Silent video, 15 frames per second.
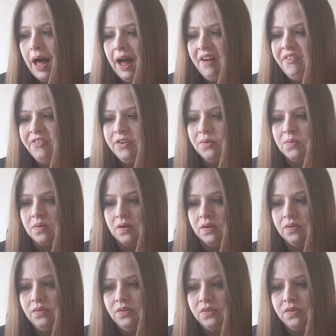
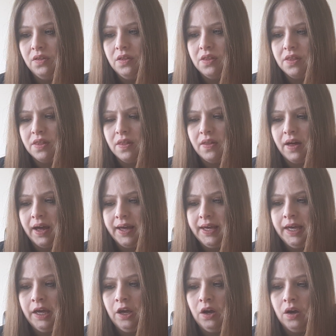afterwards
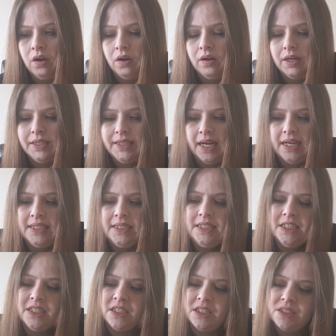they
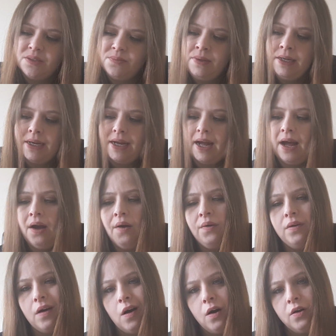tend to come
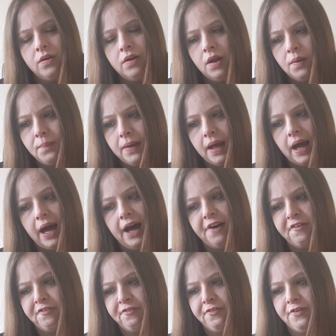down on me
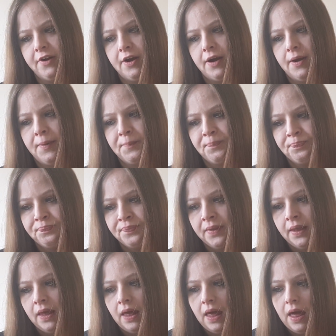after.
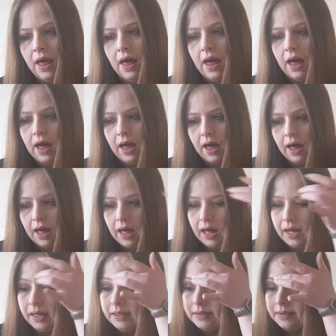
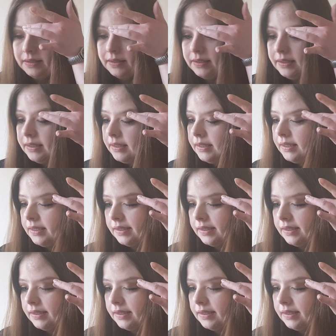And